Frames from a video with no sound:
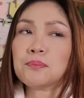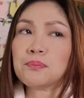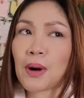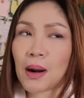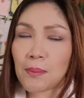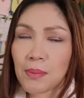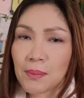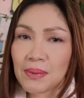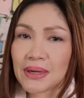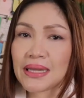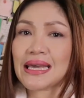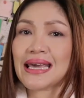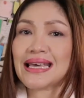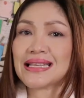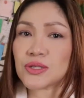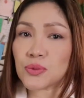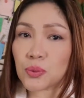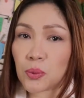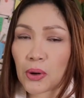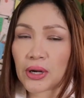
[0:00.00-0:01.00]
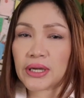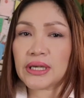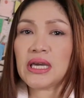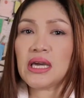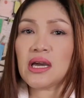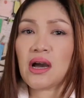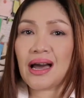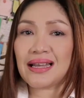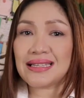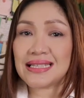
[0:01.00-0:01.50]
probably is
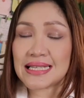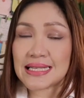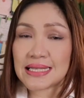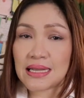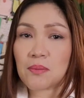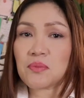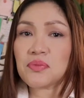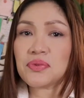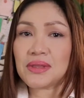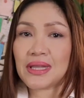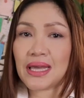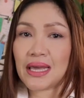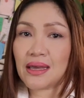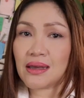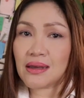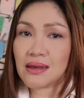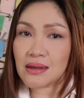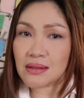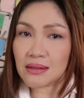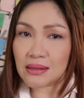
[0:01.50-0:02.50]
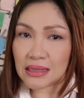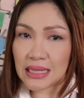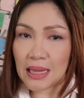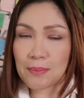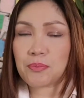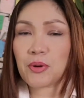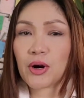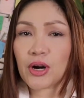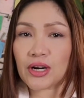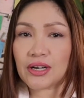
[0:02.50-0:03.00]
working on something
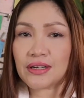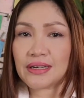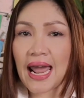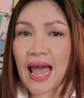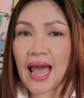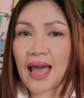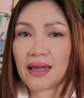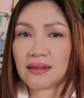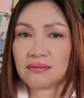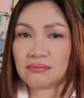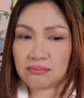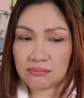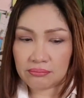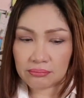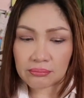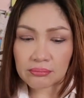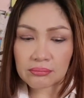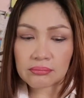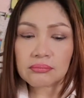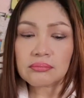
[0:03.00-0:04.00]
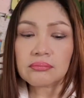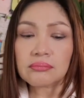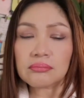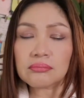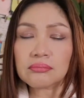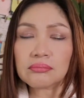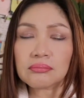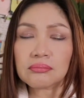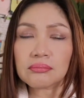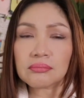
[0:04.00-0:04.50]
deeper than
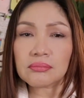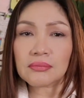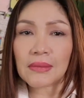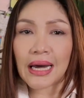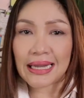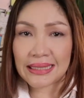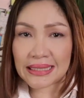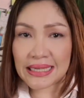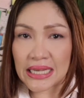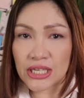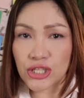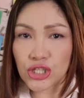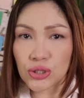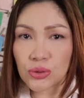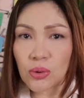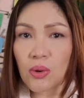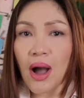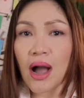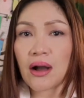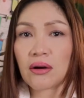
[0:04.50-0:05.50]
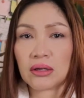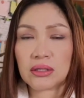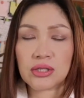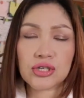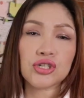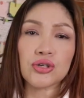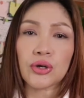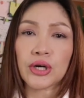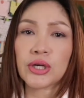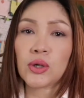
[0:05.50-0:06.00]
an issue, a
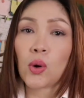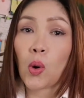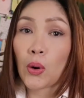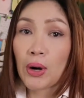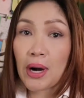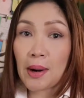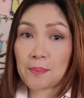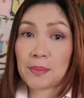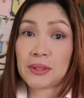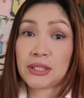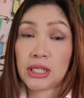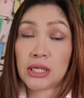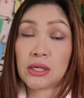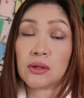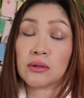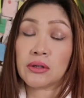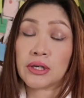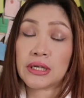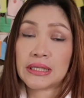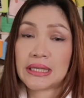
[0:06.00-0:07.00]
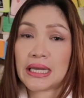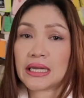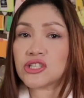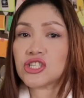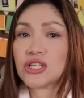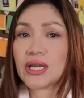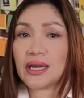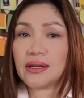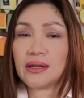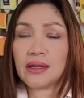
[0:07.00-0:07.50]
concern, or a particular
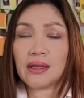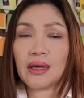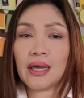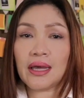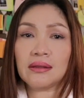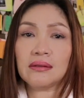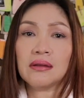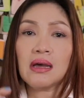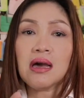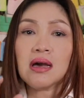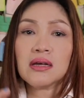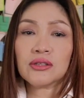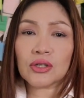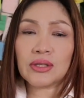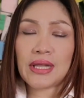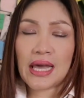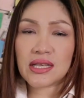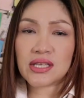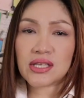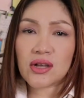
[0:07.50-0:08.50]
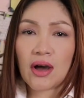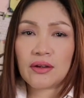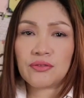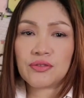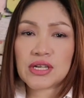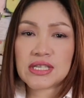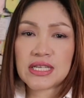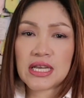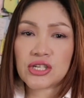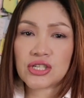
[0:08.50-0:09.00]
niche. And today's
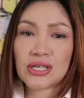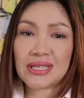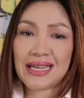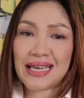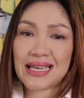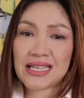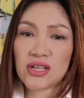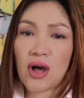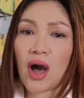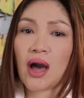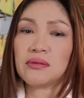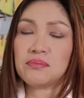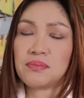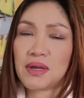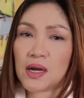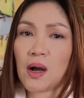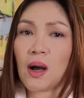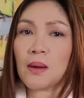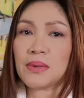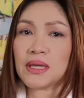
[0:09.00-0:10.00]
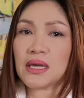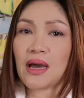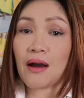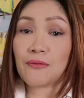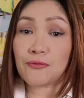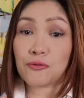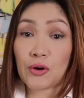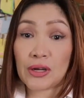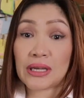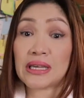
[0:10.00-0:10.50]
conversation is on becoming a
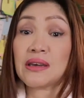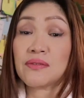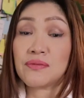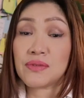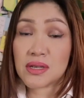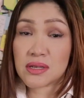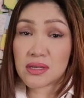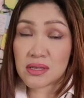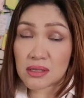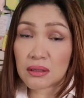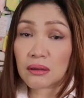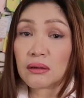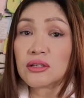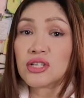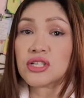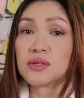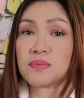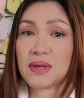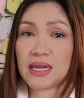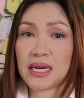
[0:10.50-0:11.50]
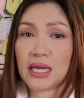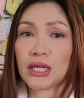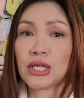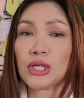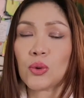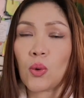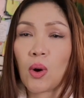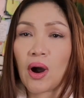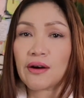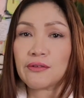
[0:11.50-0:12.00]
forgiveness coach, meaning
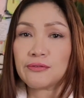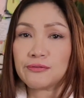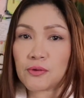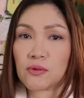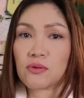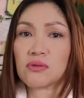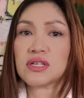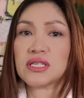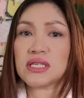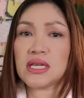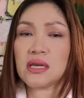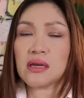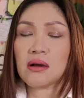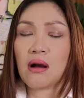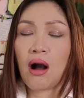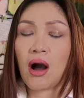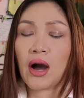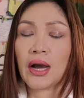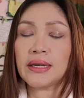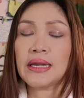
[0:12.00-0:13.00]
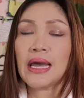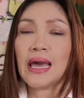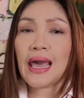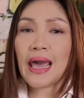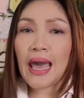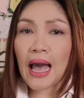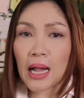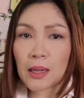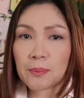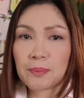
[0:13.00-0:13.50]
you are focusing on
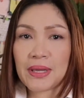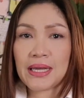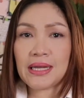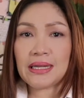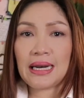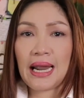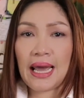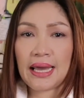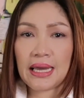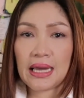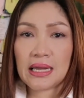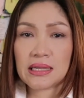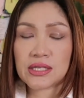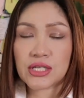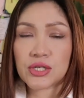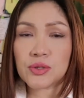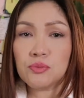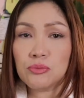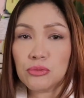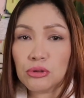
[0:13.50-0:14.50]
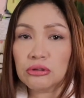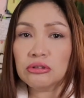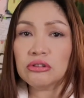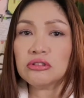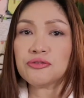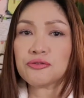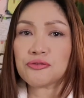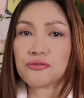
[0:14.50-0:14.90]
helping clients move